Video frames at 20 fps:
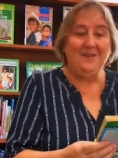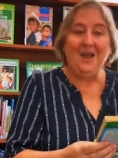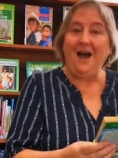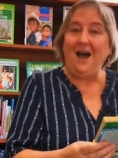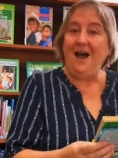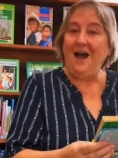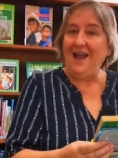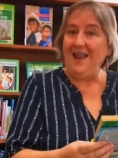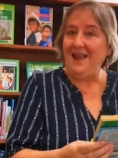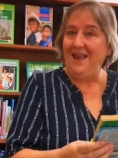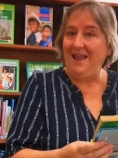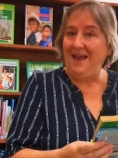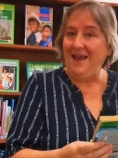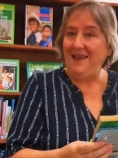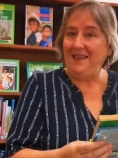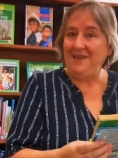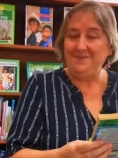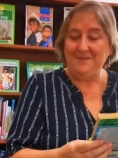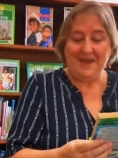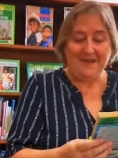I
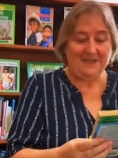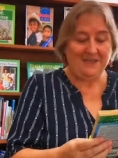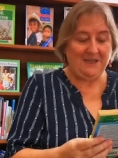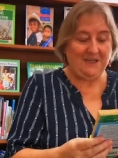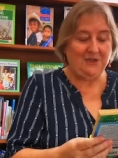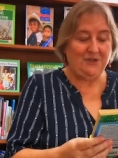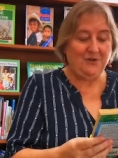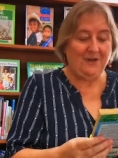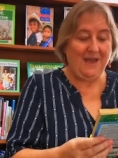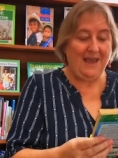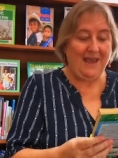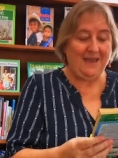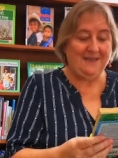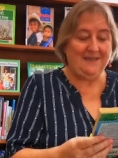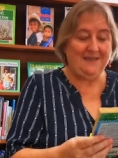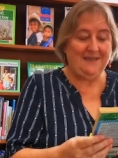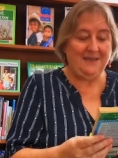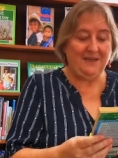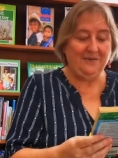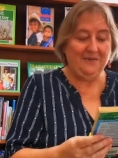like the Magic Treehouse
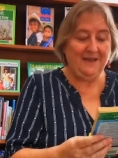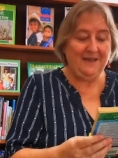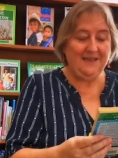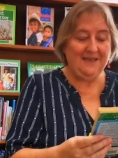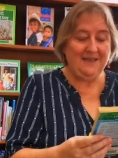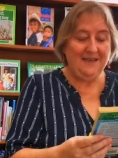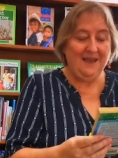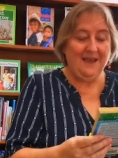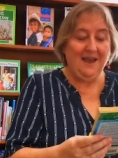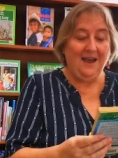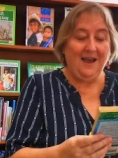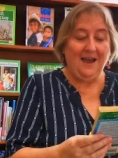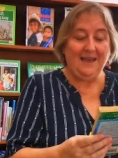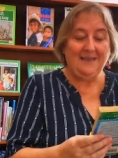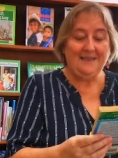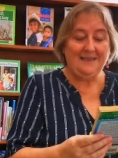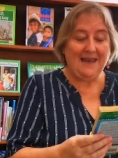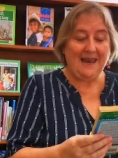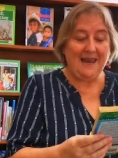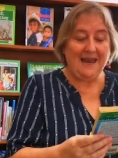series. I
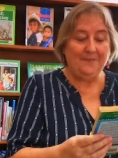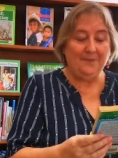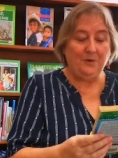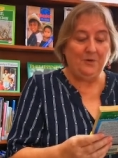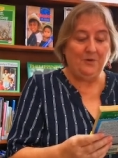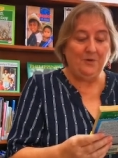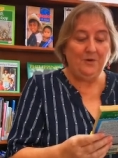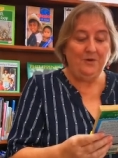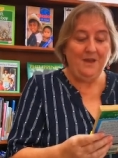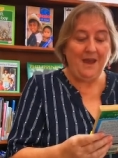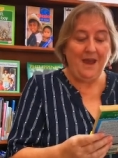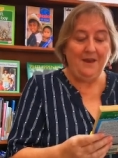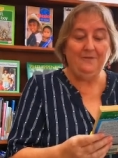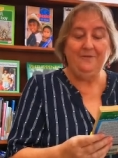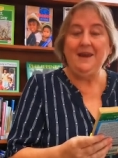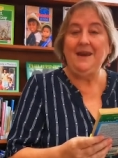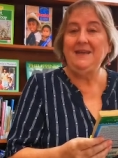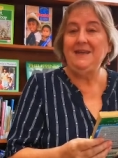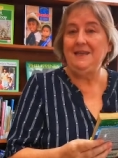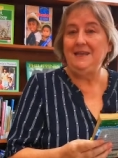stay up all night
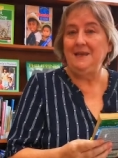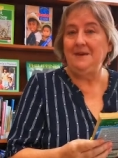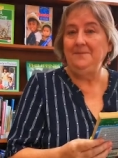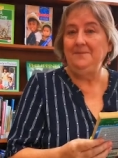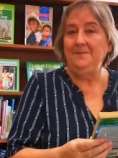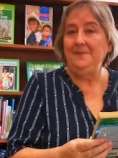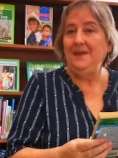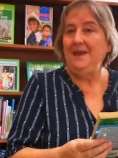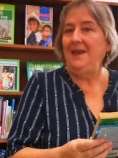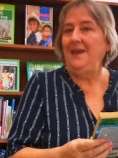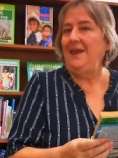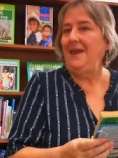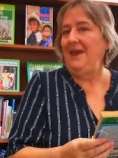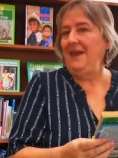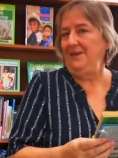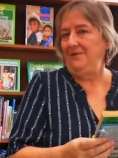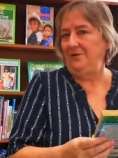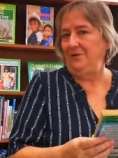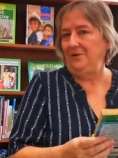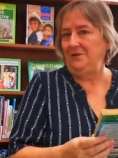reading them,
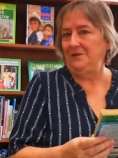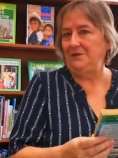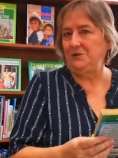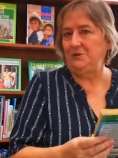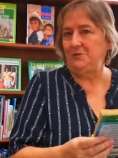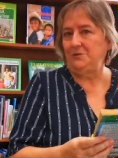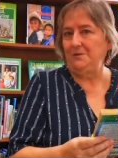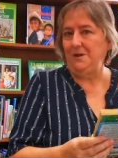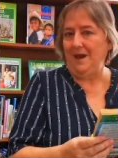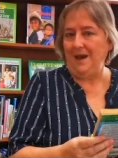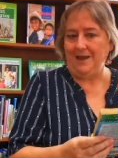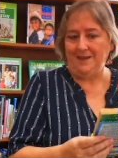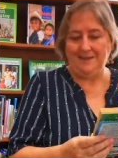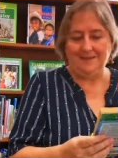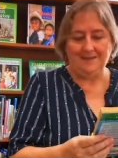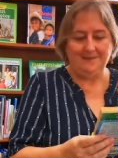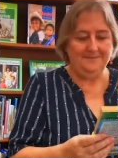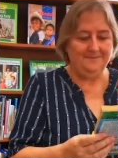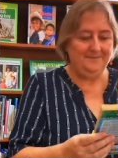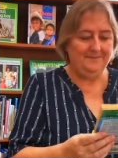even on school
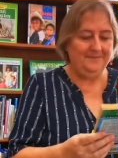nights.